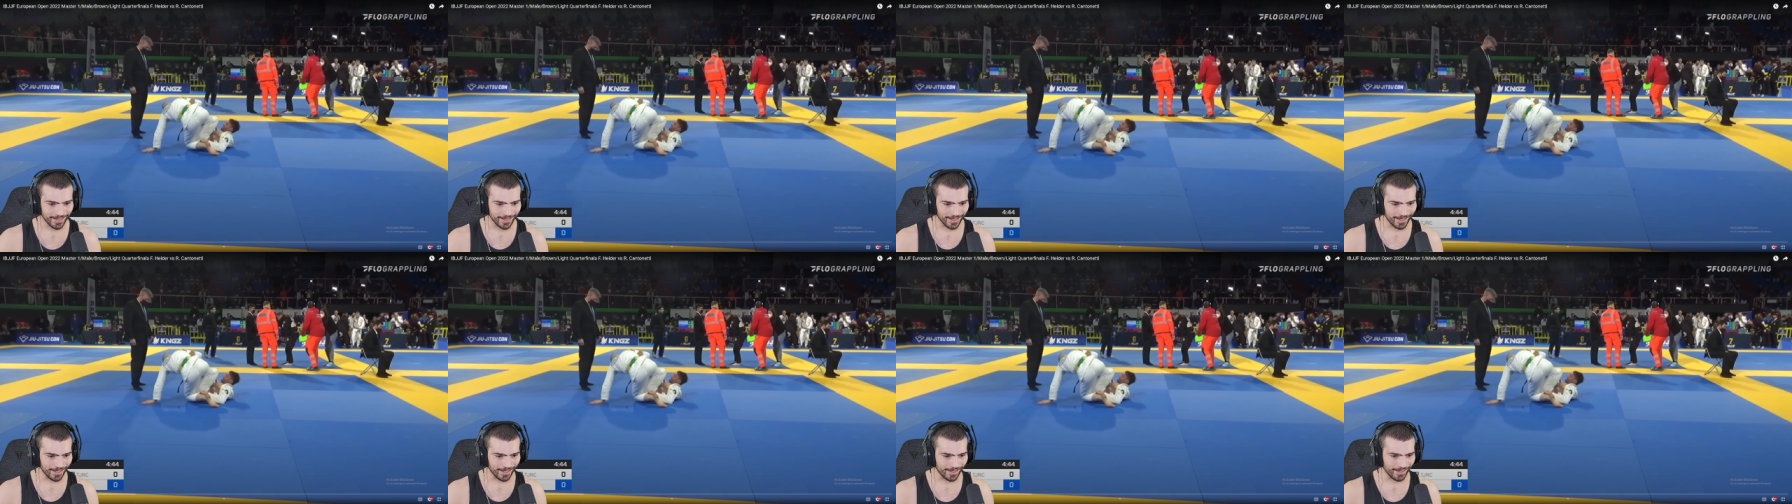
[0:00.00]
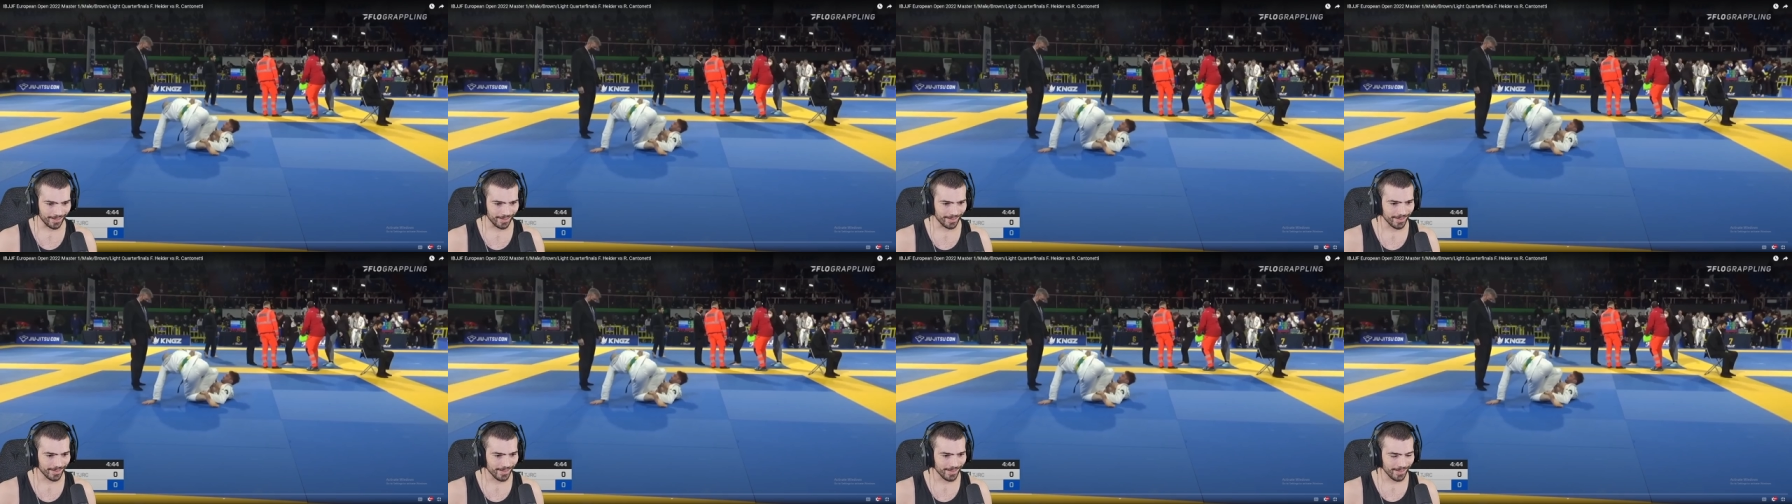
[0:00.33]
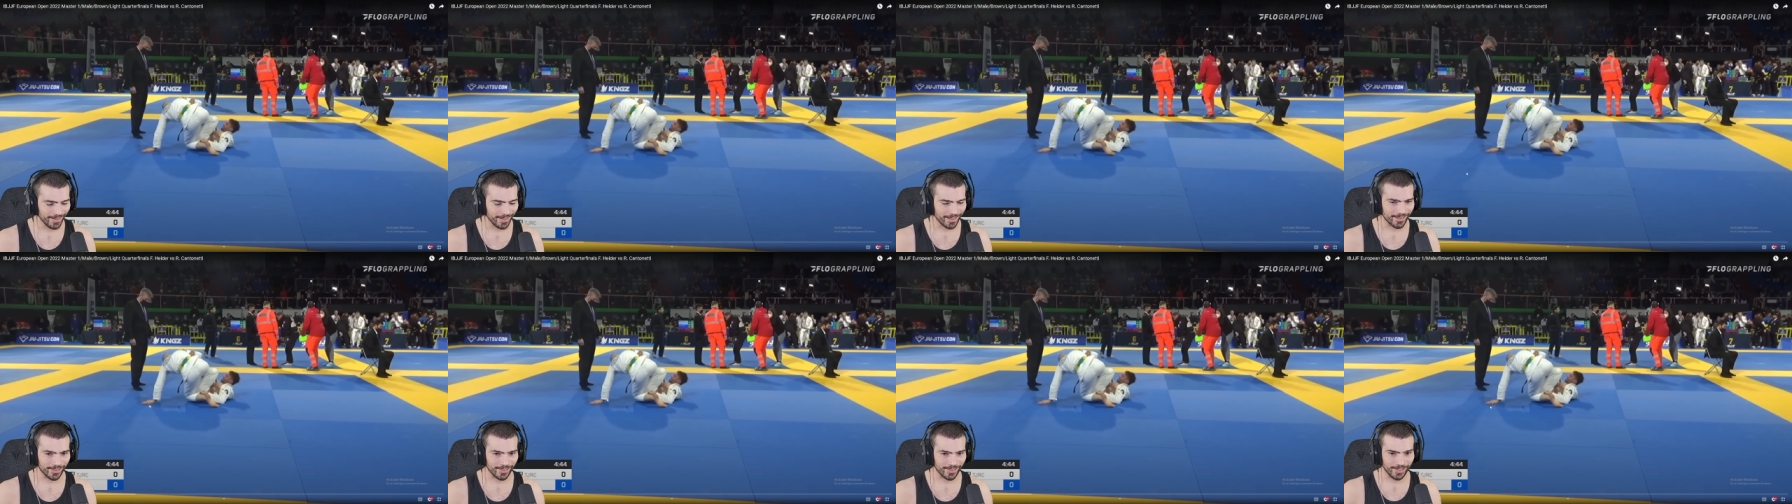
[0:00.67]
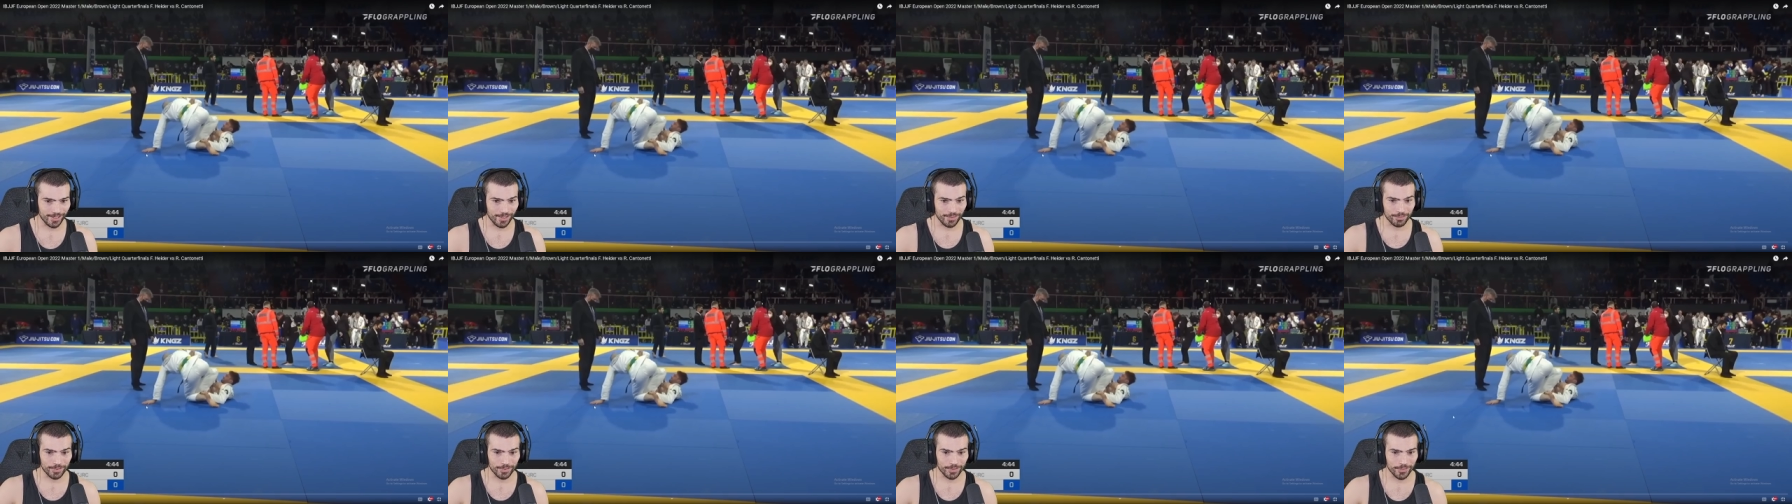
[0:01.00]
and it's
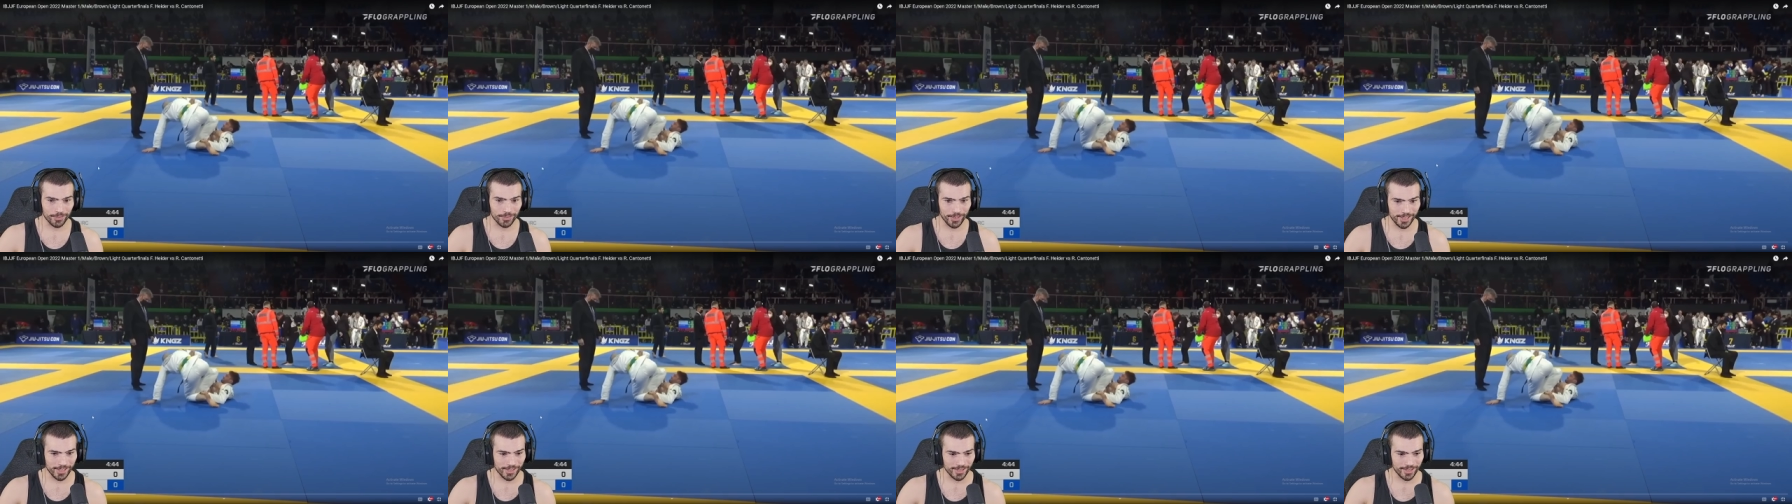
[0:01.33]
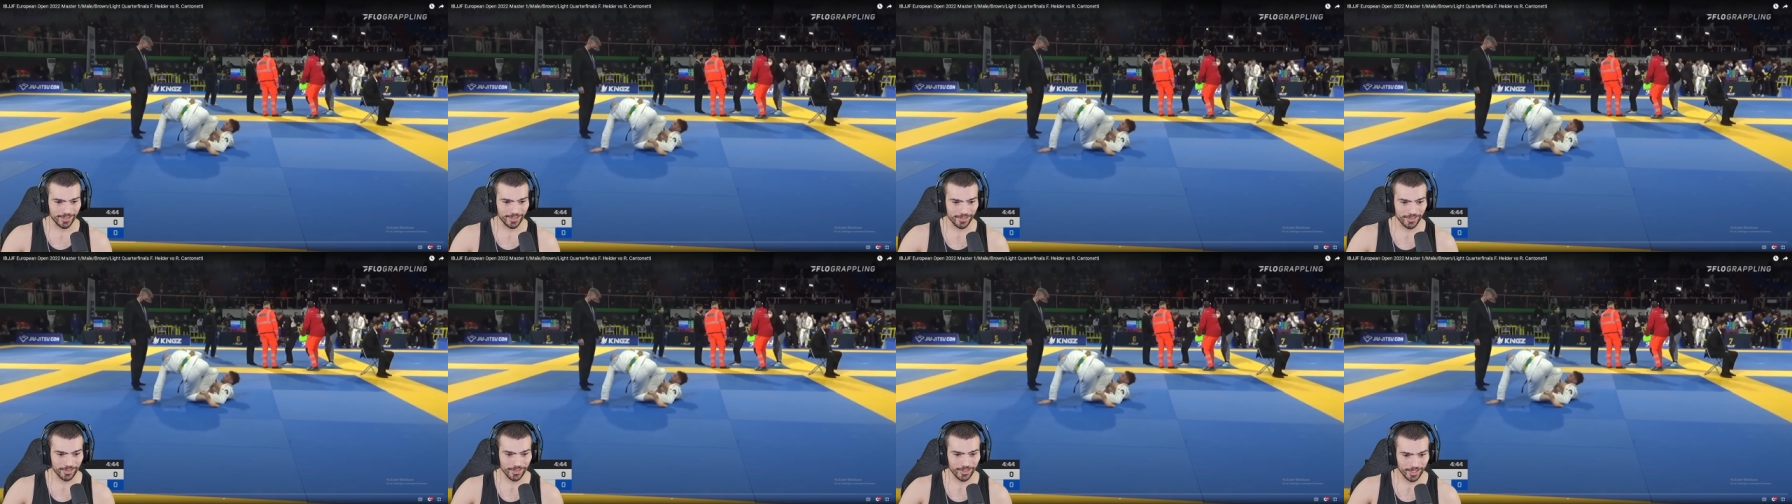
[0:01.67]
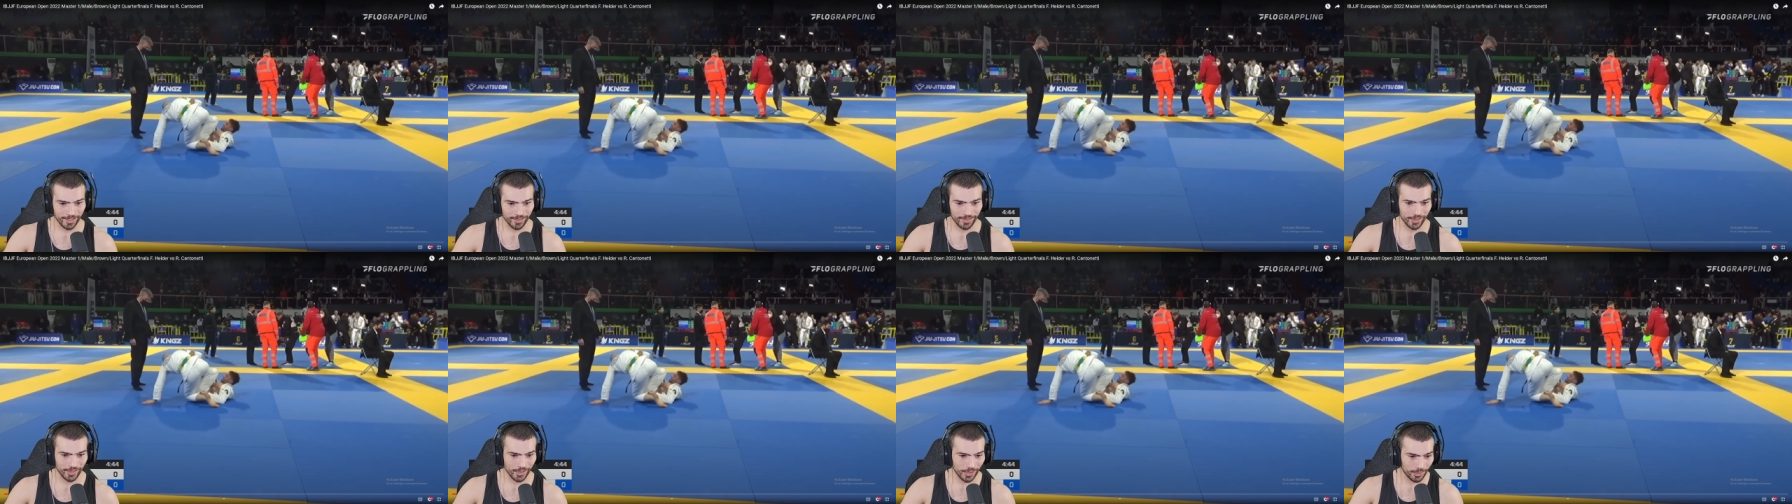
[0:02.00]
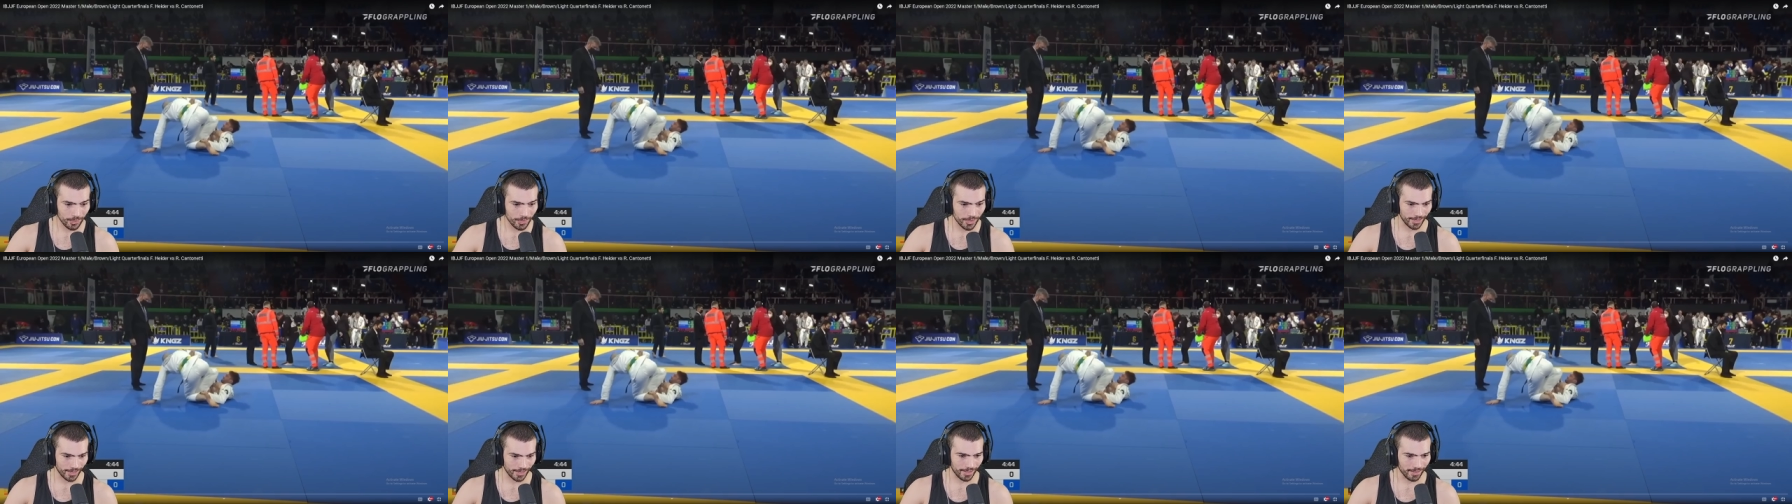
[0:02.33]
illegal for a reason. It's it's too
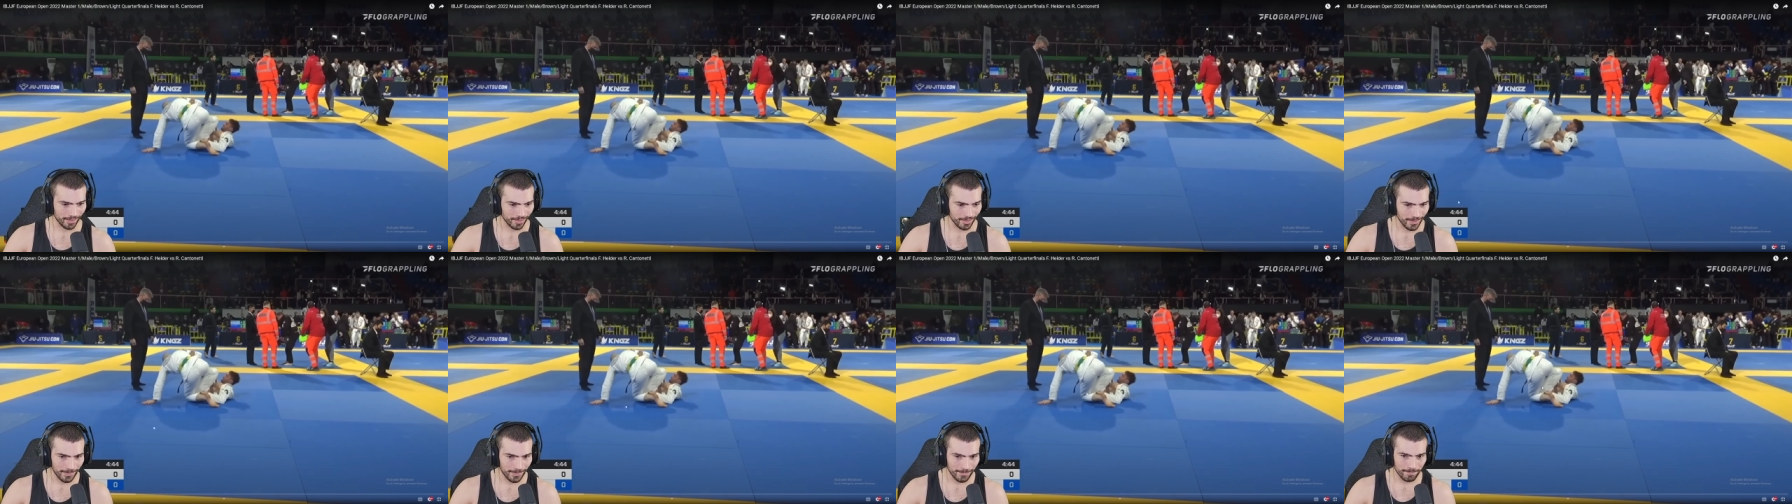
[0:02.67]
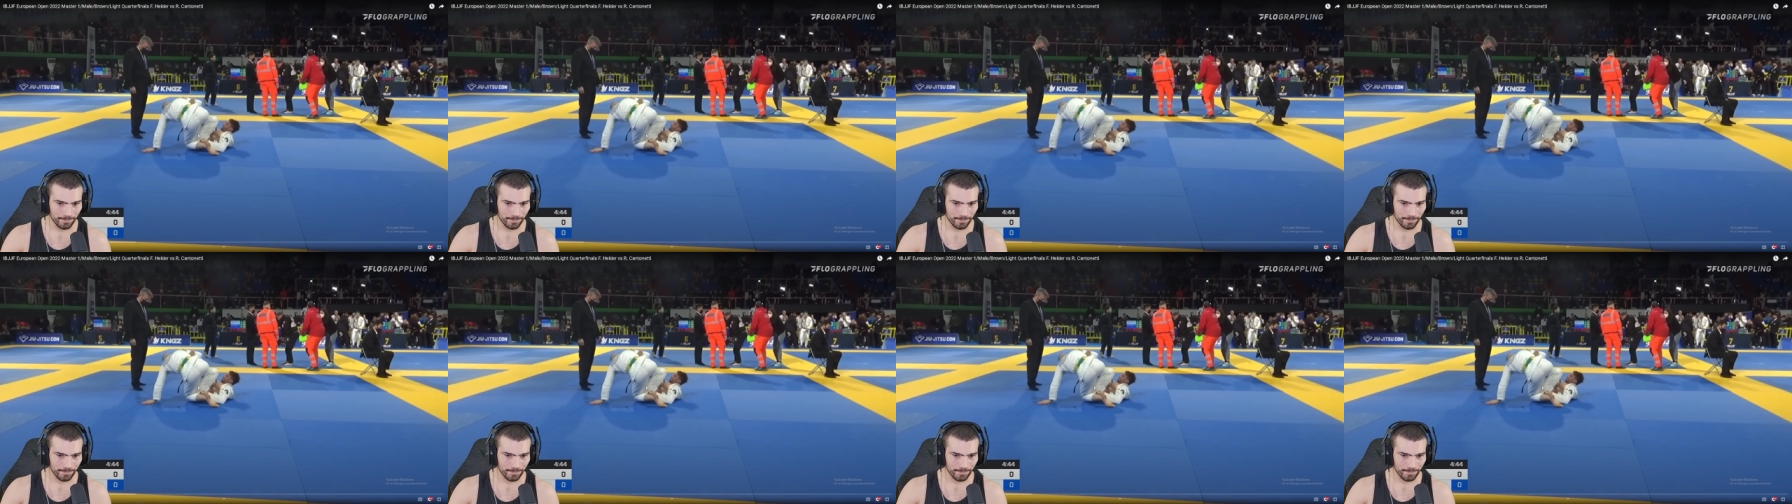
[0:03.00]
good.